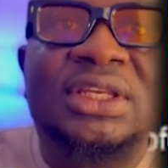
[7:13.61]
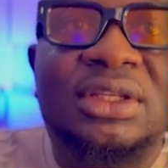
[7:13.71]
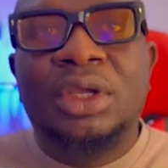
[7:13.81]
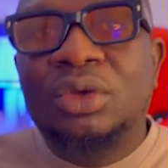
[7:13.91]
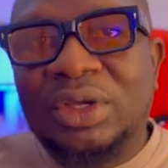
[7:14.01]

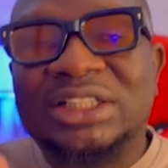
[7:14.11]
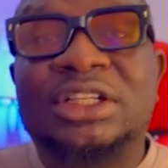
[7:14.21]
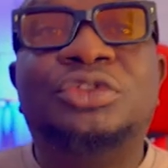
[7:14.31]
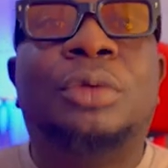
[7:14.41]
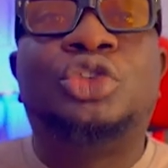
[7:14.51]
you can
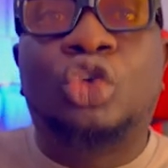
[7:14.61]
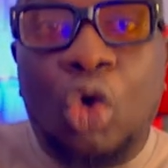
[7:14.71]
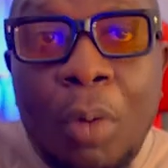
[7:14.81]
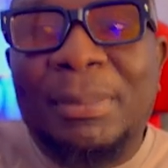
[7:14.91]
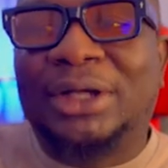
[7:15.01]
save jobs to
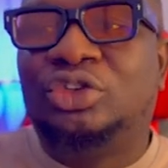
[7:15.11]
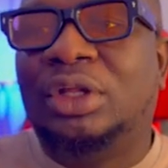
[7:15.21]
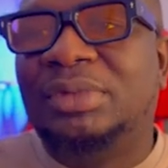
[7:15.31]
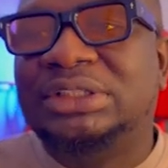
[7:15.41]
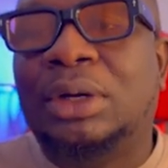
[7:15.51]
come back to
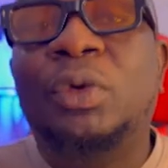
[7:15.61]
them later.